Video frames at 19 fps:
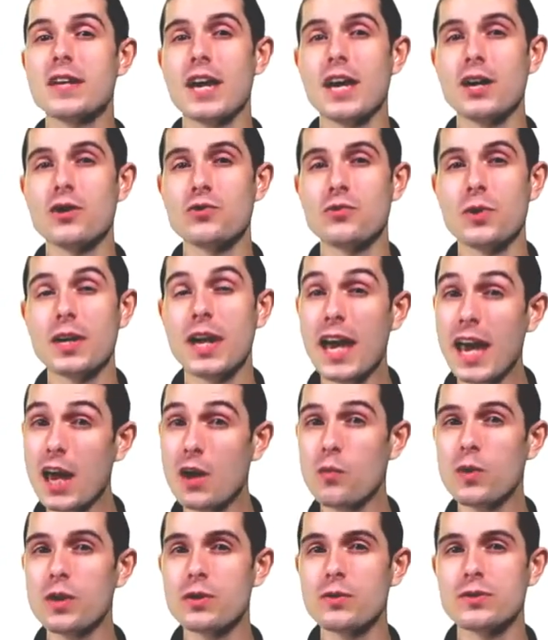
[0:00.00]
Android,
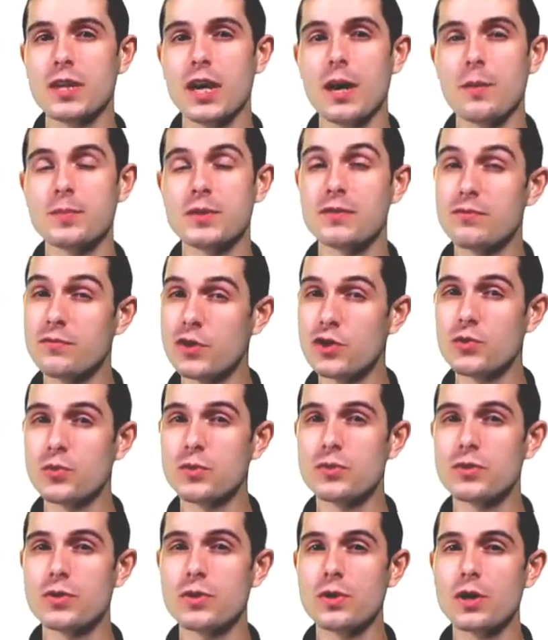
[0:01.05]
and Windows apps in Visual
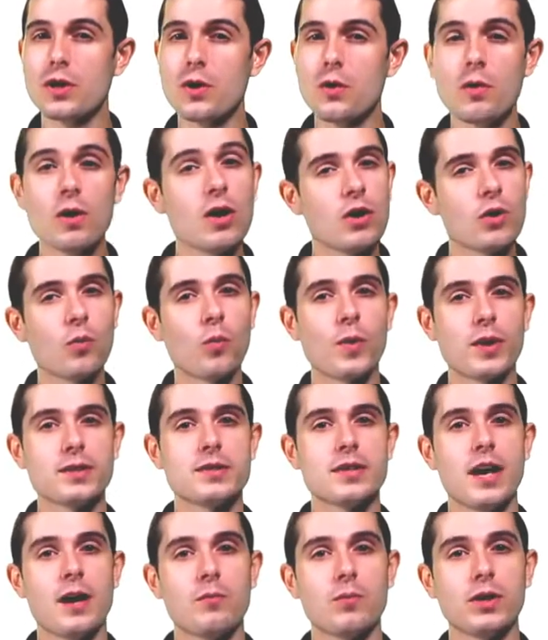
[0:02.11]
Studio with
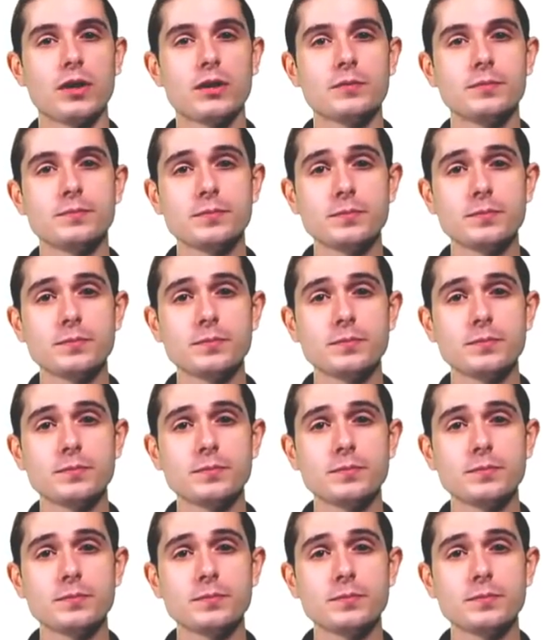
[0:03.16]
Xamarin.